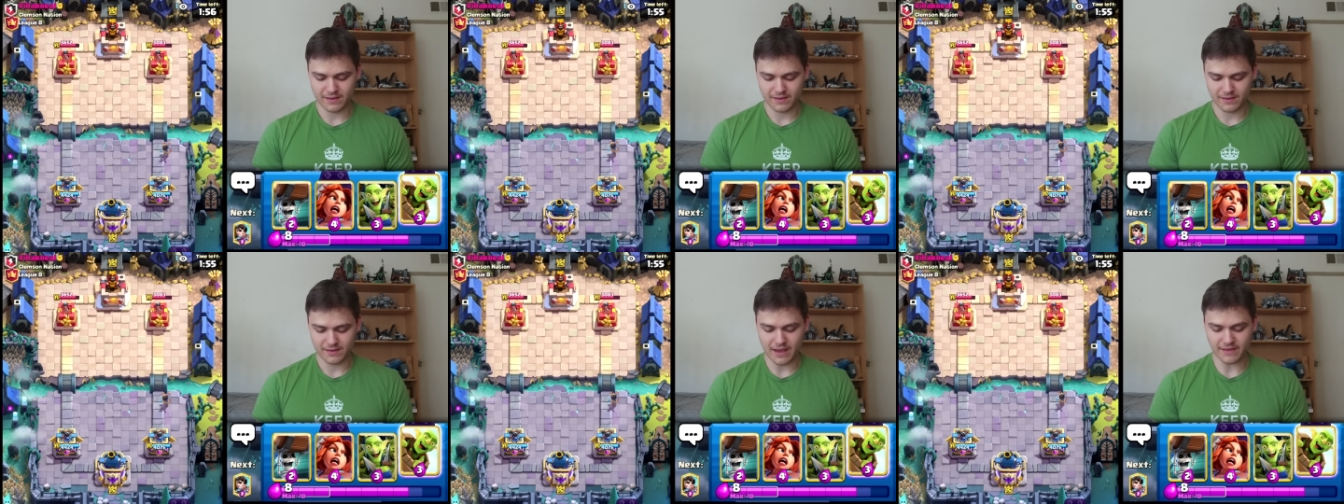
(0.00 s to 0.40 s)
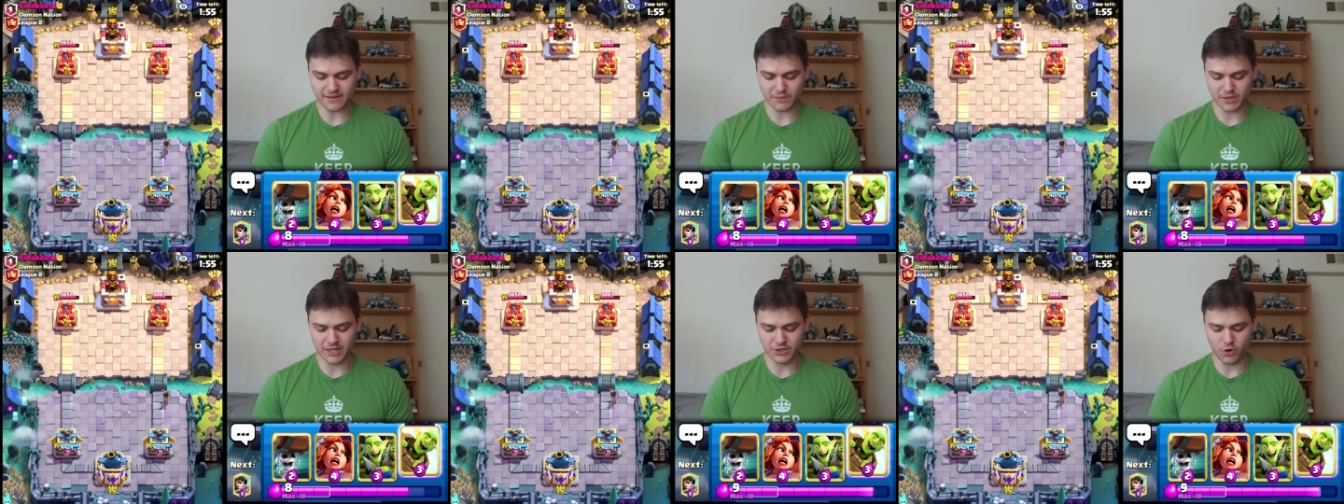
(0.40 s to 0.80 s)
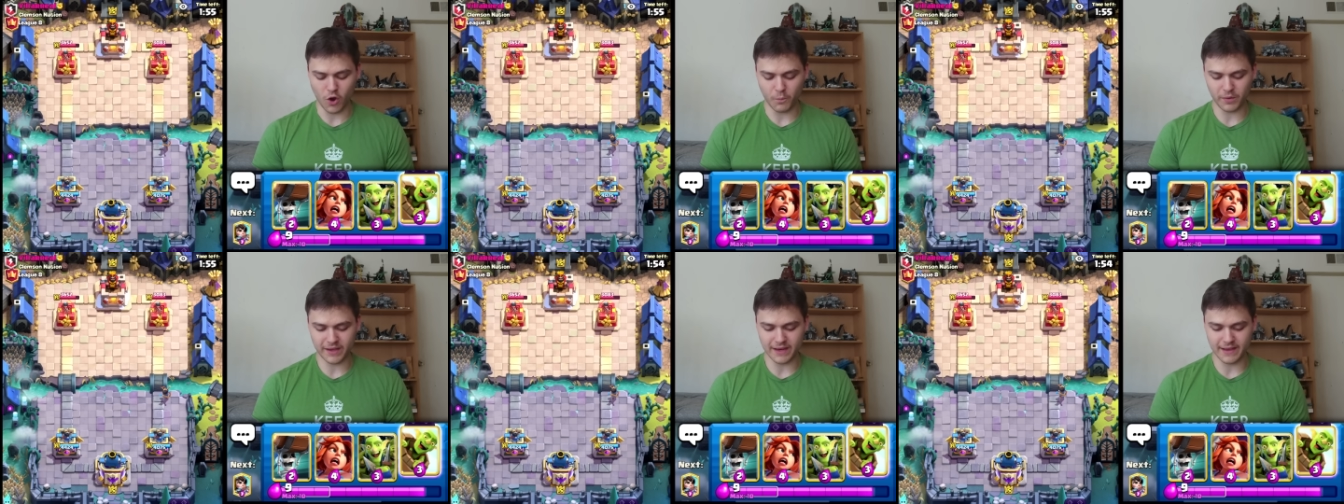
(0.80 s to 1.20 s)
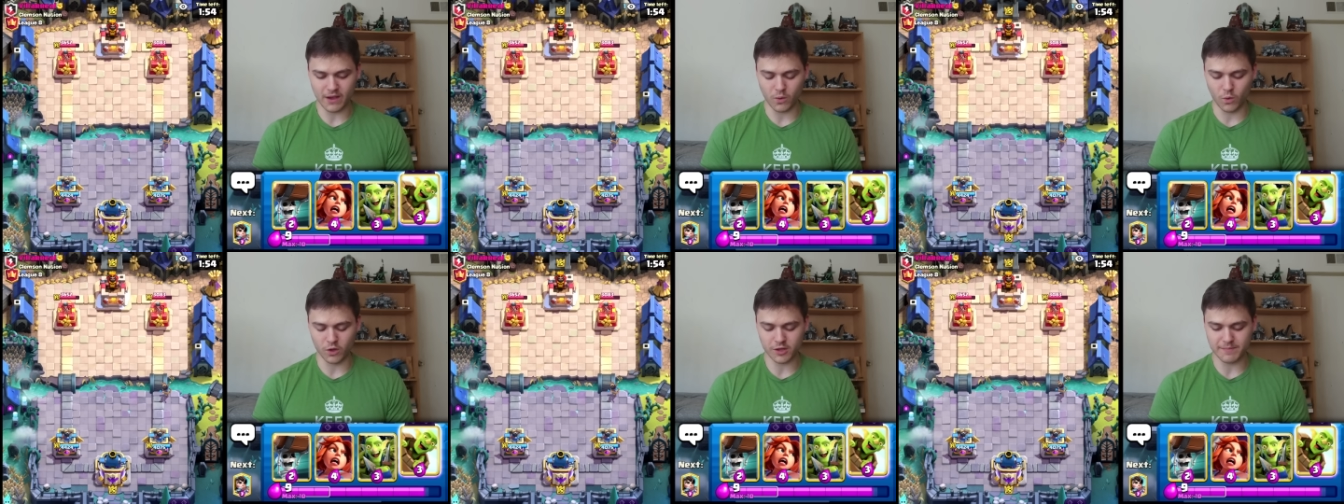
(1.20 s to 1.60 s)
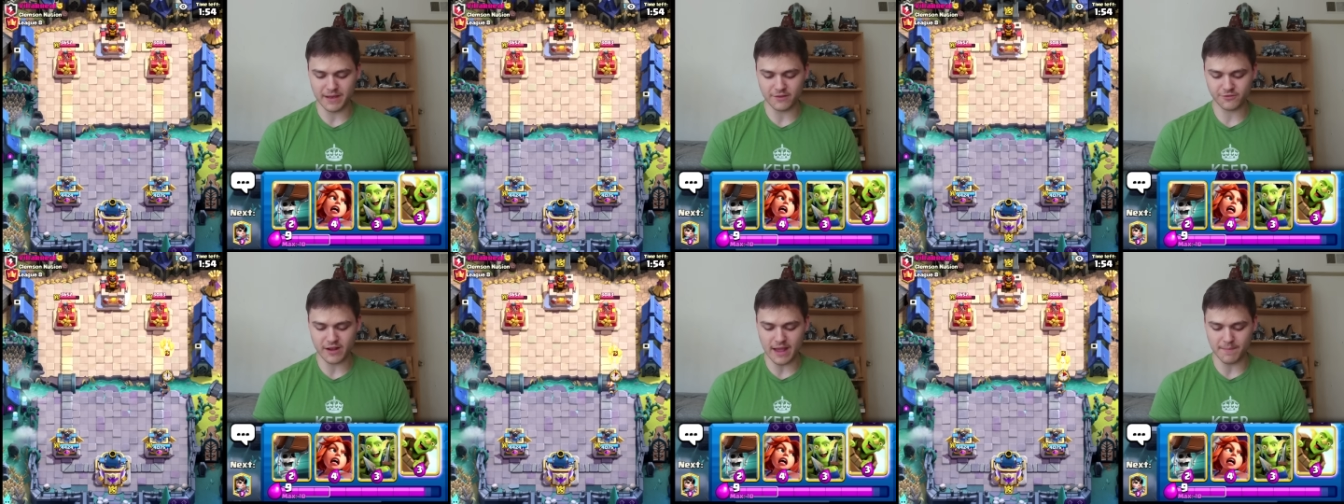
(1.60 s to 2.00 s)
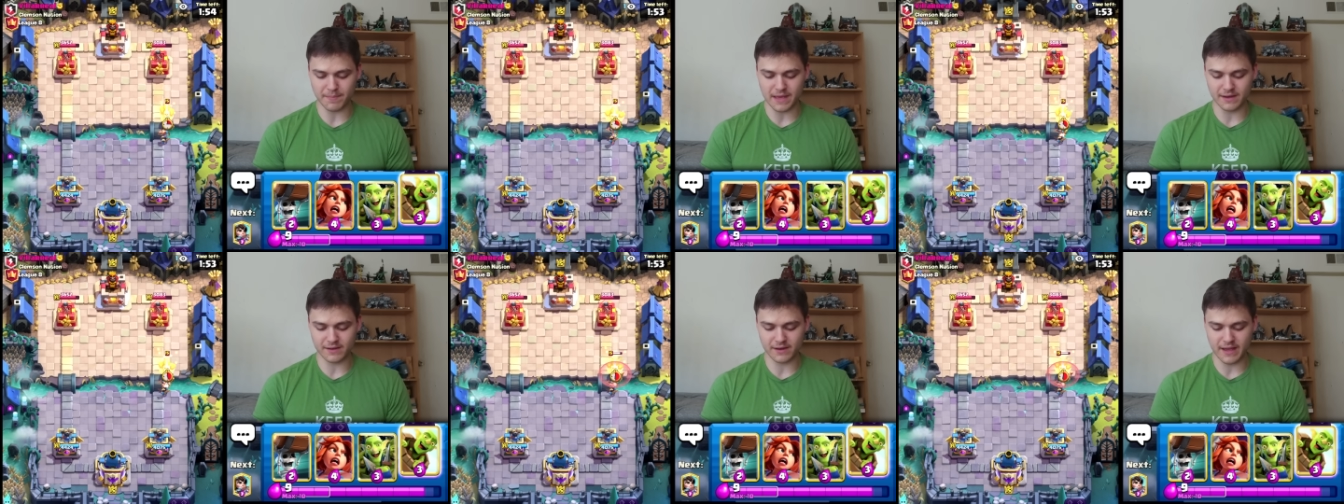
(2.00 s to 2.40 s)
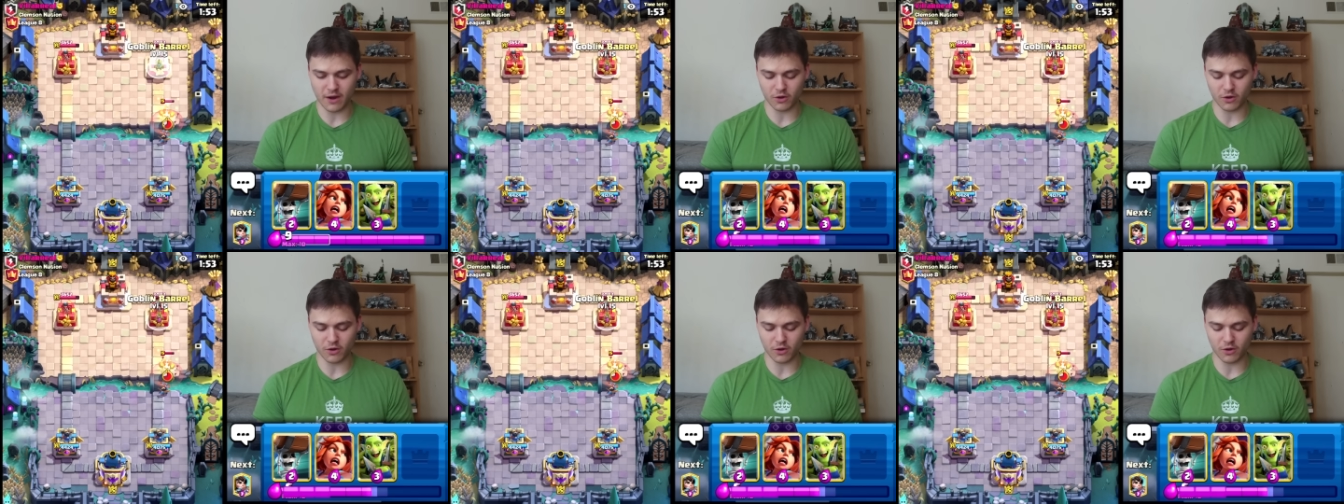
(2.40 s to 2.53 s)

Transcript: Guys, I really do hope we could get Ultimate Champion today.